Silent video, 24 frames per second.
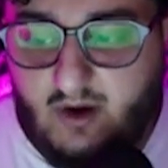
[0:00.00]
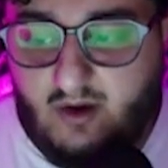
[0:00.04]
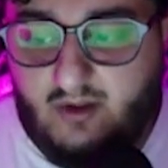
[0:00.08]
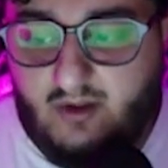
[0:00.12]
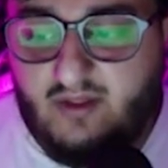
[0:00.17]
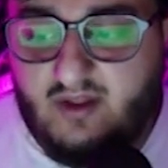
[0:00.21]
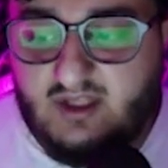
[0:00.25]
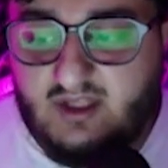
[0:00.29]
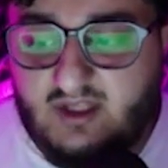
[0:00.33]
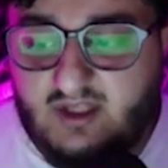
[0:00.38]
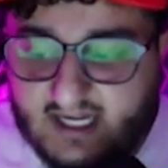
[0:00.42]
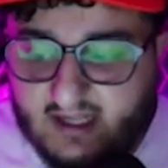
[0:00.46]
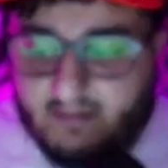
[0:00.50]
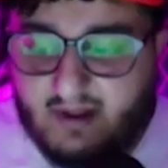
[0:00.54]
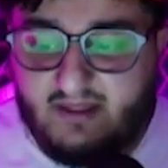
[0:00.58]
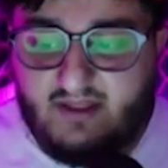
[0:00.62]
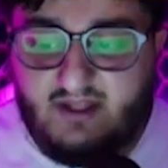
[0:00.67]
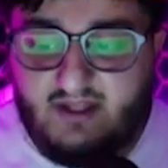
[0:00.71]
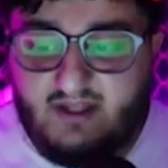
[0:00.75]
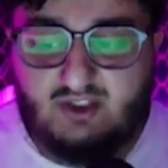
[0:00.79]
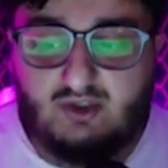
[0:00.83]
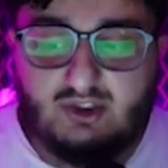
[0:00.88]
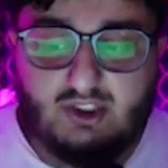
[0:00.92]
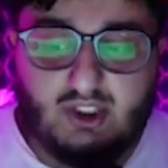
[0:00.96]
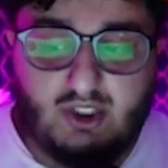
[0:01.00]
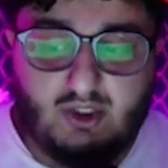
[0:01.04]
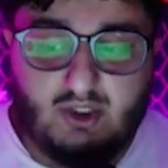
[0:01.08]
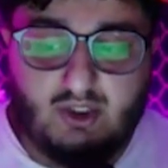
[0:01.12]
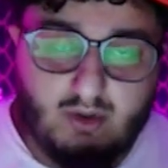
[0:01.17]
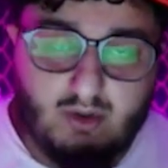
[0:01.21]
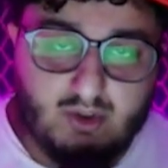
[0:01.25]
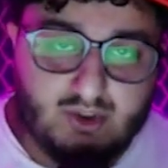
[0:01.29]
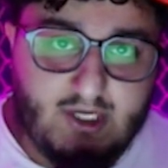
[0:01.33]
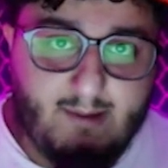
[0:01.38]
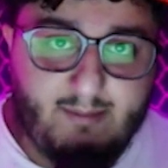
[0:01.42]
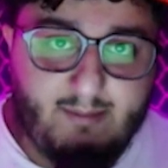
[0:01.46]
And then the second method is using
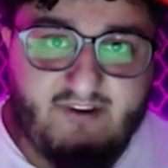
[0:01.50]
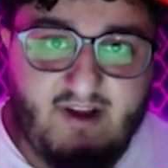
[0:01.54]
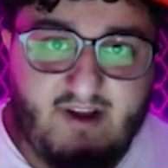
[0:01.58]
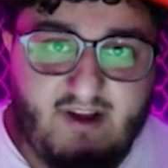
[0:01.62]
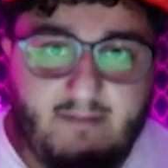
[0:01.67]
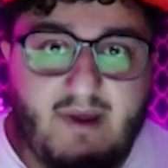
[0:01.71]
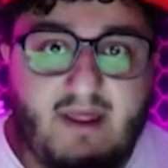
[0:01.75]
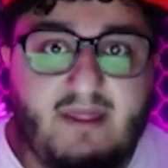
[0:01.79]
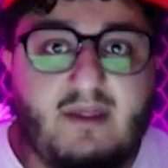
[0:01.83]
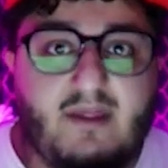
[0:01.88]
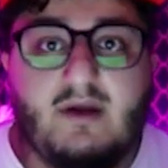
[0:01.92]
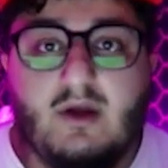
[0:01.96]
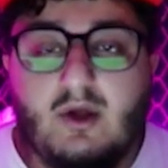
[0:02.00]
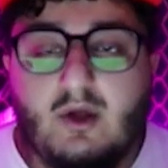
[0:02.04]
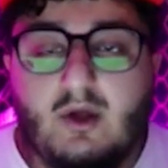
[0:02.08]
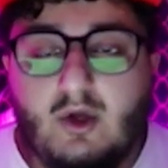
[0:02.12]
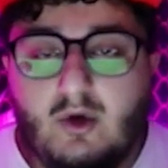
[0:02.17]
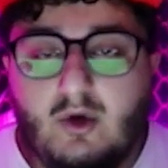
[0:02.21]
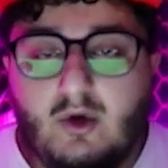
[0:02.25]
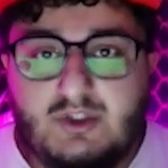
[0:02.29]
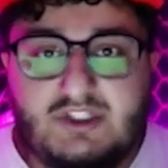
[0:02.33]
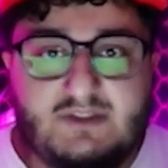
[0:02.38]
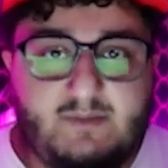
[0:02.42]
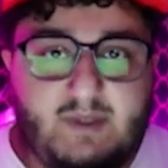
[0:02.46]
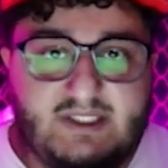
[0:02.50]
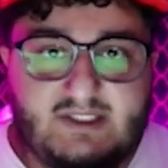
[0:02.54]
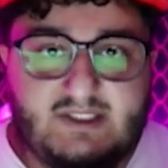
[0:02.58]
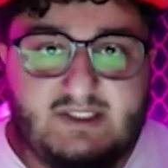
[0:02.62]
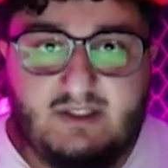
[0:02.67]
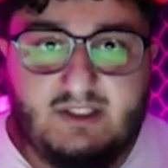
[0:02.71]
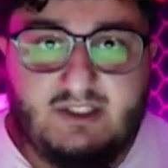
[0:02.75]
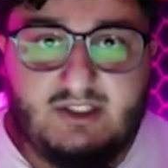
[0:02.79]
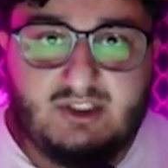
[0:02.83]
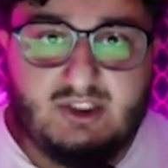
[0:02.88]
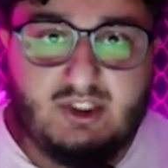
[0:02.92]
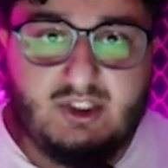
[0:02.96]
Google Shopify method, which is
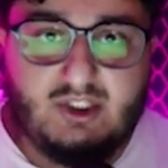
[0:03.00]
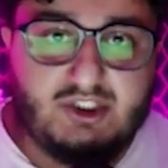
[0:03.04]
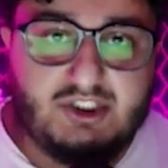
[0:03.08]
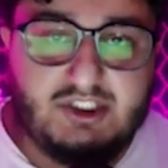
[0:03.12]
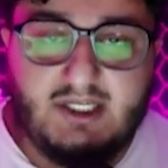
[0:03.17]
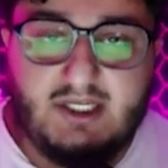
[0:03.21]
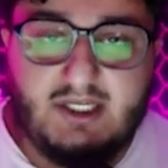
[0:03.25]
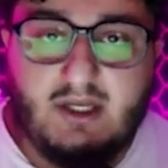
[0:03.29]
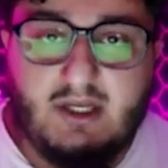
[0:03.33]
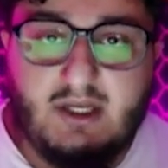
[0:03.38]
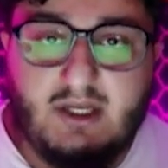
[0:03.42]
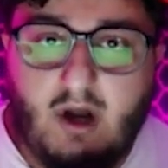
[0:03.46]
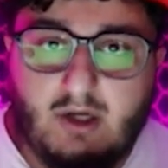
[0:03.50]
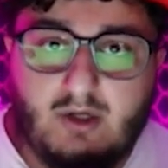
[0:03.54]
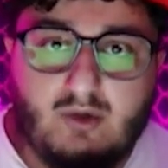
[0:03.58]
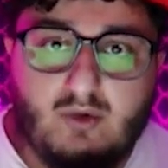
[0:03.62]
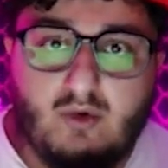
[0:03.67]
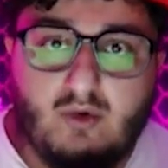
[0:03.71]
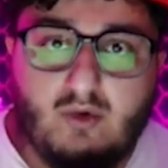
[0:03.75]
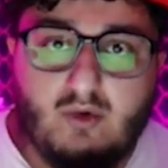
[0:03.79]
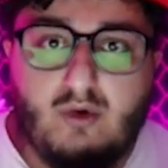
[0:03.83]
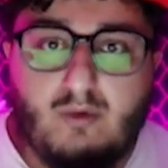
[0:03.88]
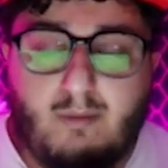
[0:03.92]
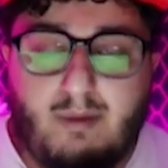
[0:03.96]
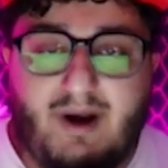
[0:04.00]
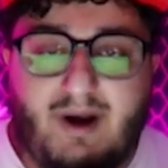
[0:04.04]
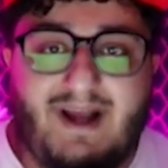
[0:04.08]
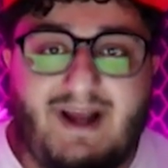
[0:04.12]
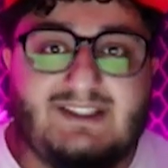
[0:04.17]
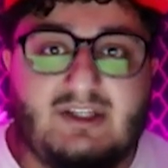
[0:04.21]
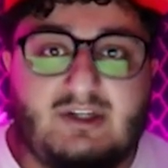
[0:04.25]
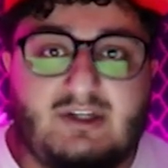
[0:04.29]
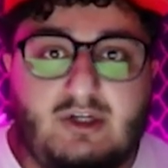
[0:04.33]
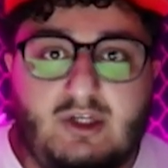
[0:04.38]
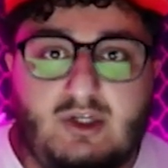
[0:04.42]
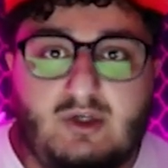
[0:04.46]
basically searching on Google
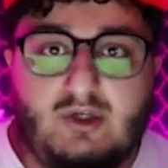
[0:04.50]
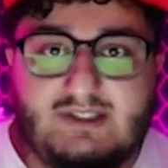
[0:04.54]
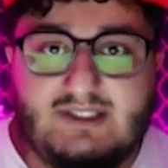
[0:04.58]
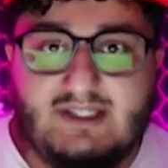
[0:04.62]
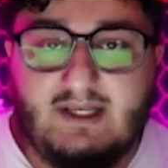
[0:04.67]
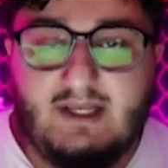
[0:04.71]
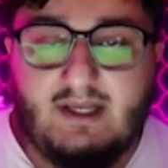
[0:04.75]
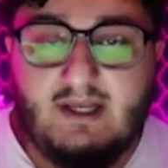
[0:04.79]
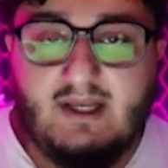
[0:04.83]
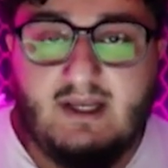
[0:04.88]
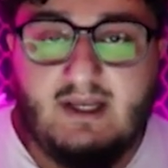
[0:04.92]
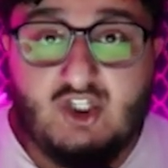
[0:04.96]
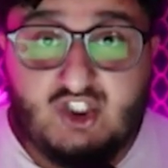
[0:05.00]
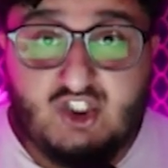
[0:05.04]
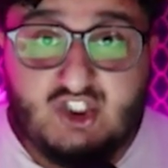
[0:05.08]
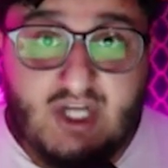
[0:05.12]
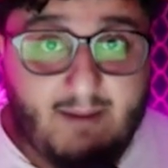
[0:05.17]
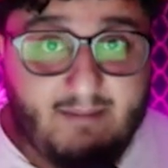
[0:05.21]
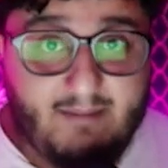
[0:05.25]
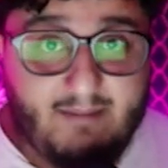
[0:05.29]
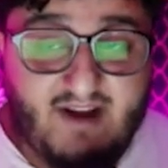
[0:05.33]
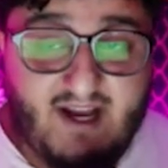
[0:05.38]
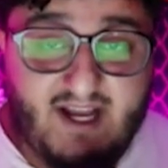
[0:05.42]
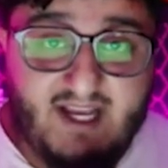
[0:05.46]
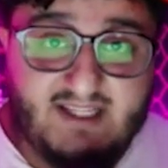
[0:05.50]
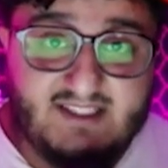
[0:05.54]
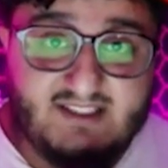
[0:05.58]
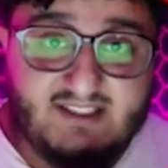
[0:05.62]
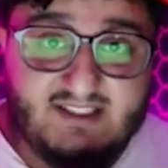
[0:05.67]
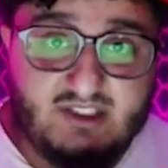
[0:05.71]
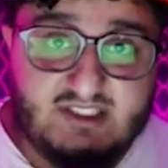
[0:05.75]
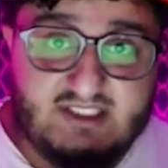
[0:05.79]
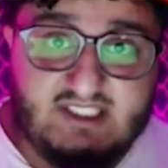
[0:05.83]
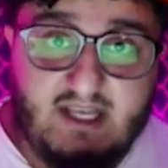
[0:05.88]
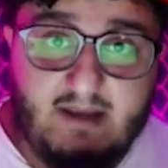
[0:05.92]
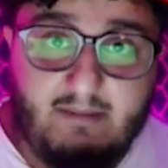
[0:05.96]
brands that are using Shopify as their
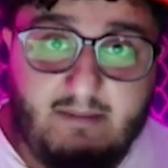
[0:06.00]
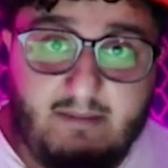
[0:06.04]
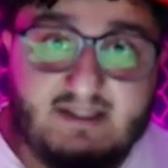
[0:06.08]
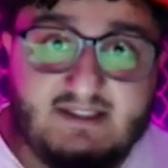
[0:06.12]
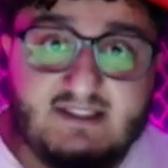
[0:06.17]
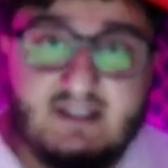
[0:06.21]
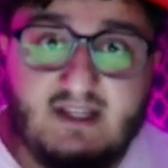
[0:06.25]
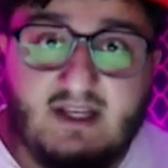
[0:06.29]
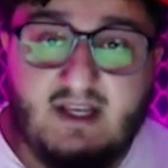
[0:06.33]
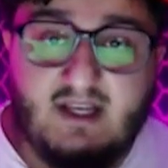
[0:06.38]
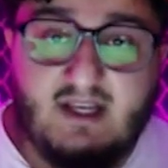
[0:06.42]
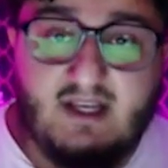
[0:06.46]
CMS.